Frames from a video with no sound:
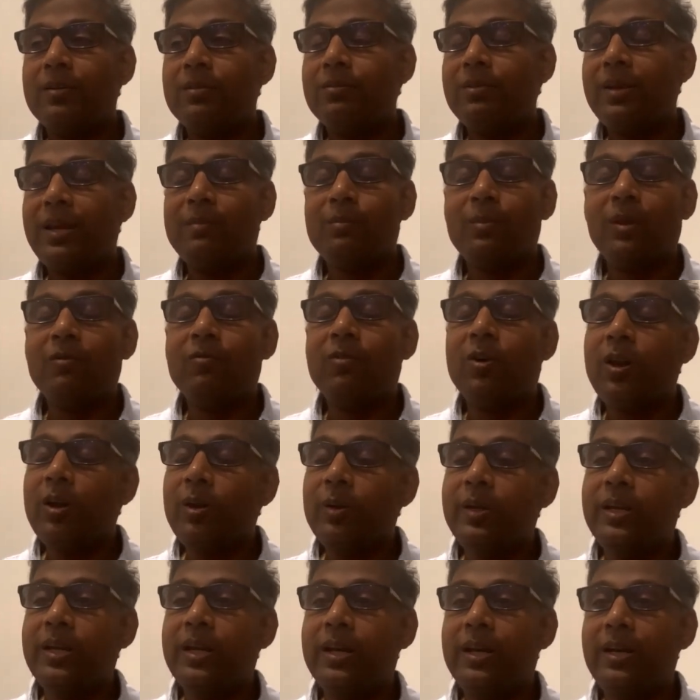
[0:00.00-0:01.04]
we have been
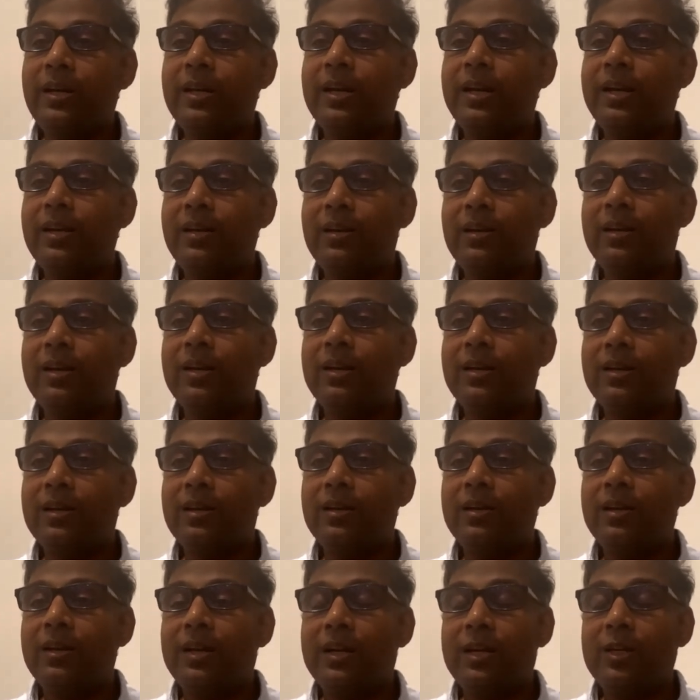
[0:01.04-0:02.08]
following it, and
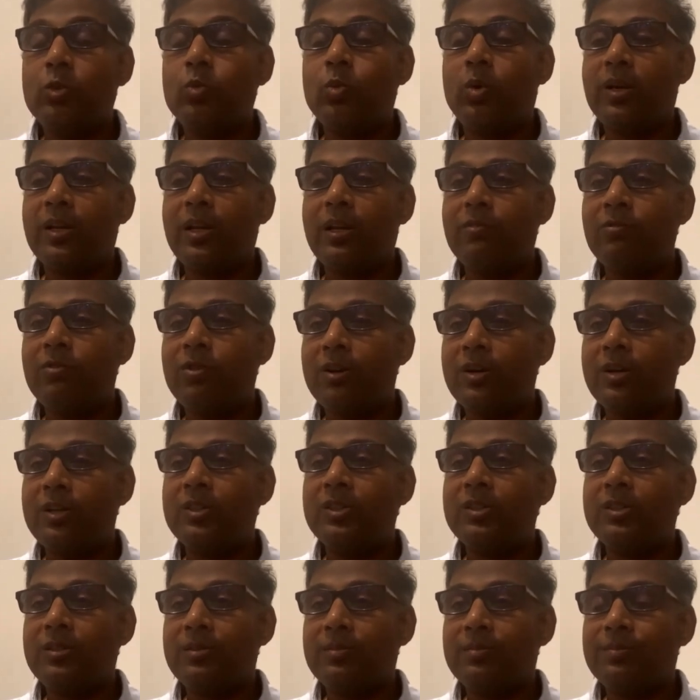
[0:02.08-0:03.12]
it's working for
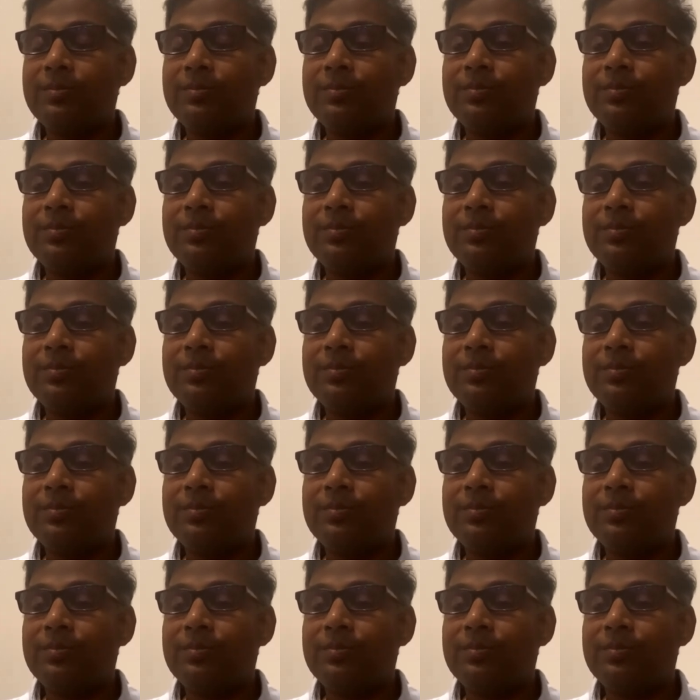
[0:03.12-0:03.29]
us.